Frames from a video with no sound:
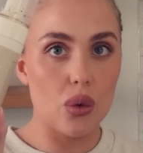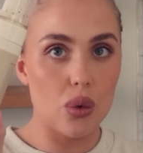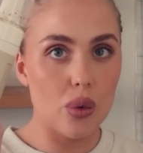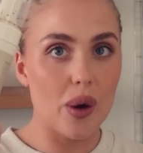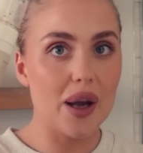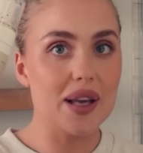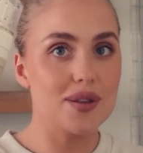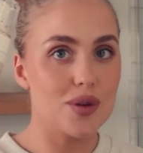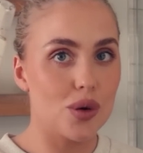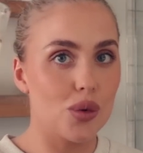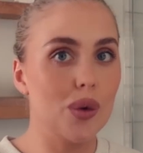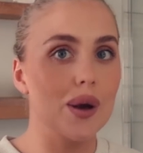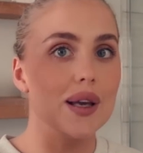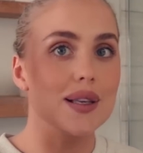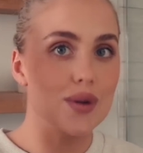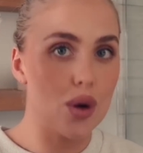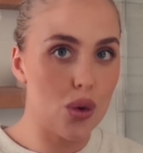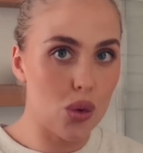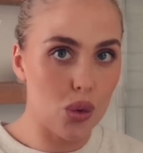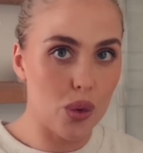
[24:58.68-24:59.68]
always,
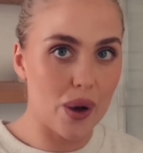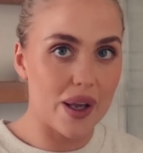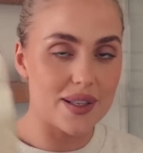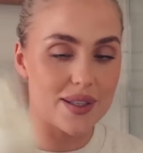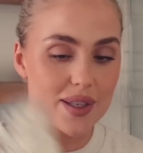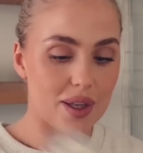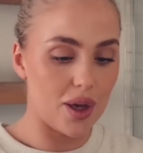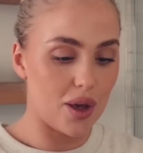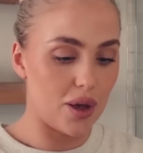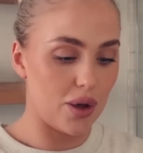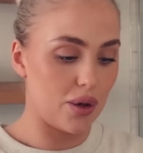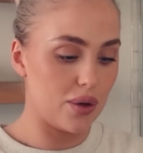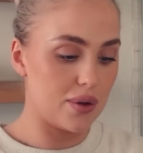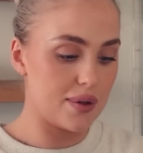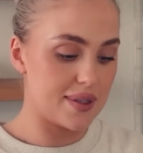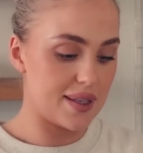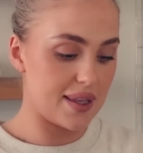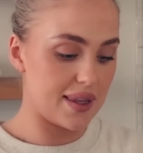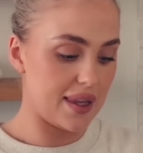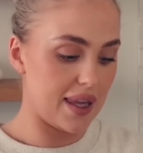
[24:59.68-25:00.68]
always, always
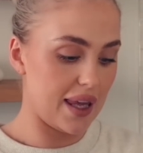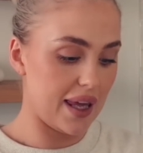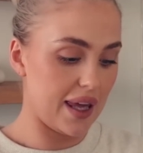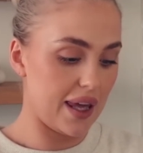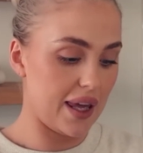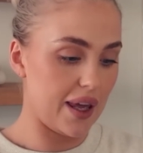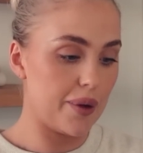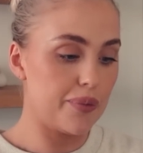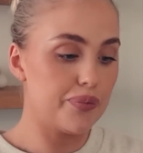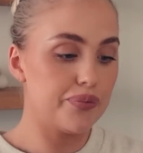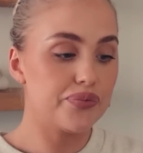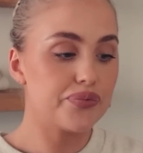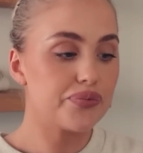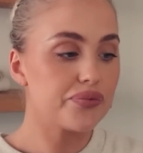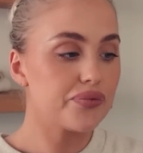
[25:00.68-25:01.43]
use the